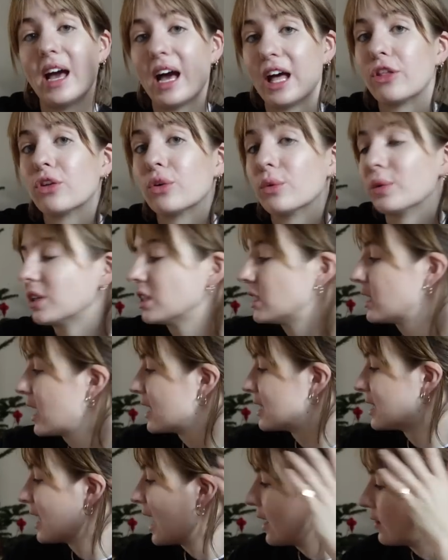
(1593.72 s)
I thought we could
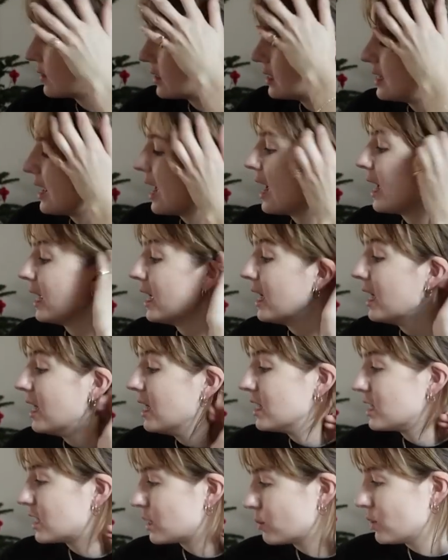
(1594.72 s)
test that out today.
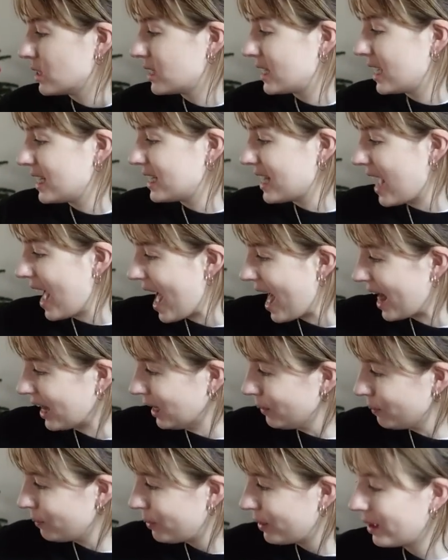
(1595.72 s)
Someone's here to
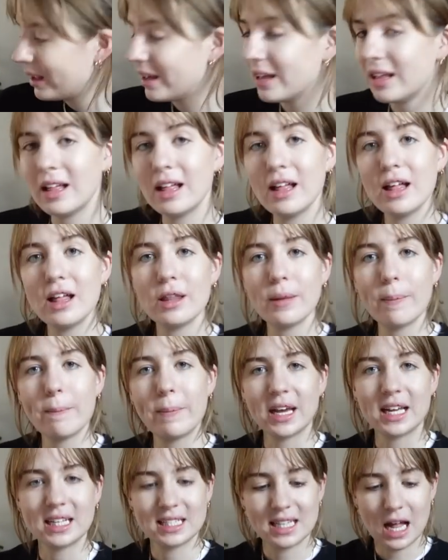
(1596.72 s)
help.
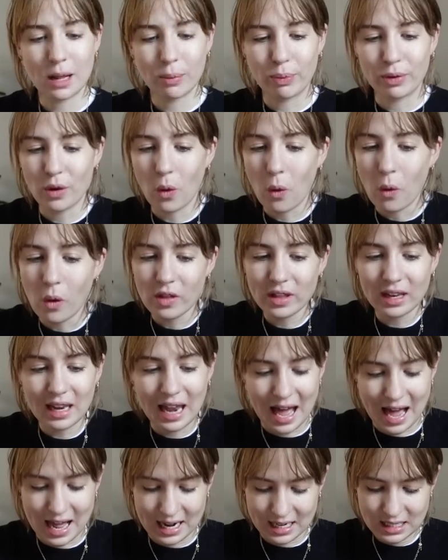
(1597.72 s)
Biggest help in all the
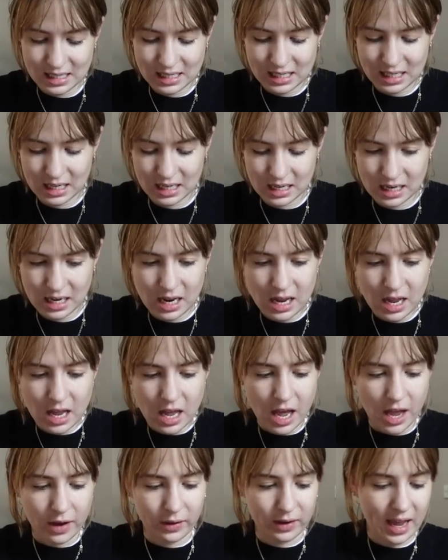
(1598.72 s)
land.
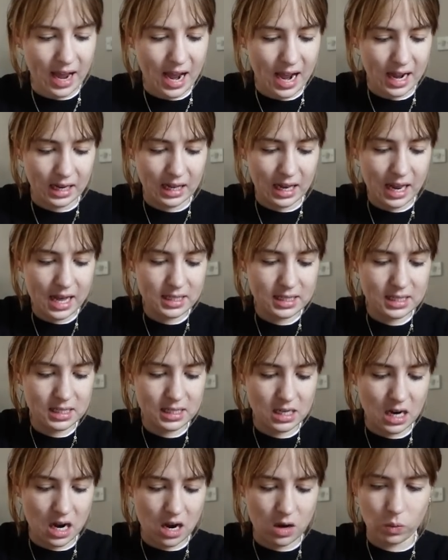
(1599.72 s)
Okay, let's
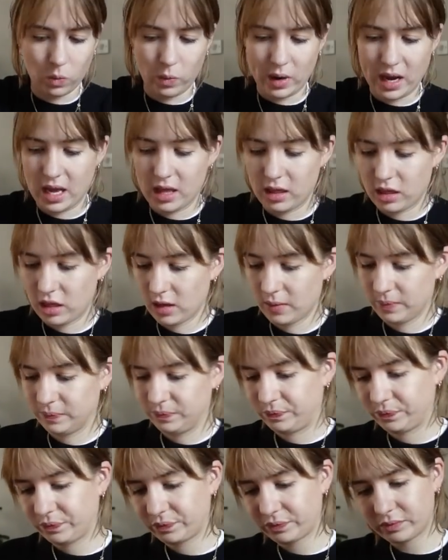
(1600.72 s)
start
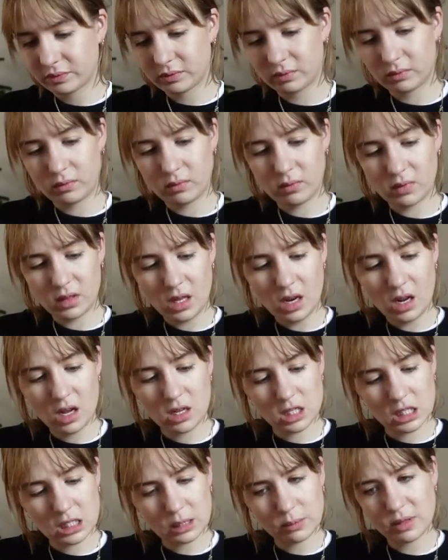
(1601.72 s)
with
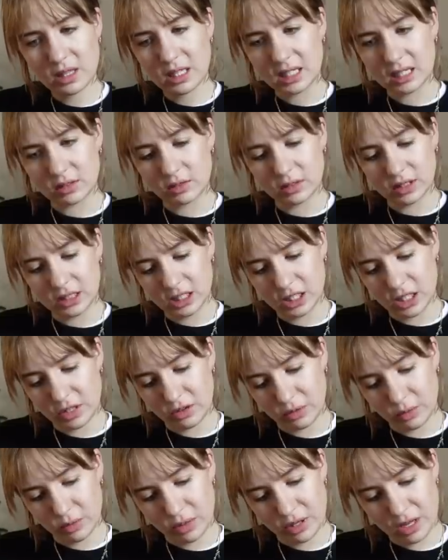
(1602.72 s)
something. I really don't
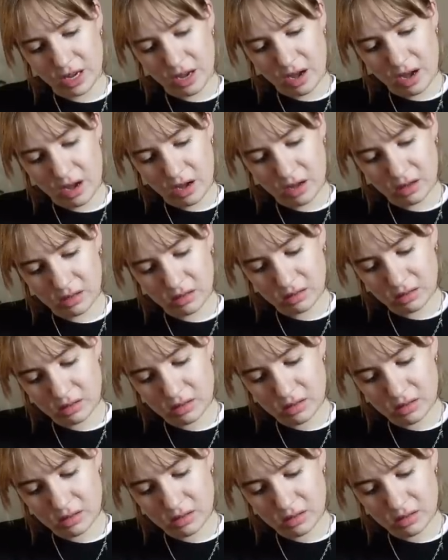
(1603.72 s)
know what they are.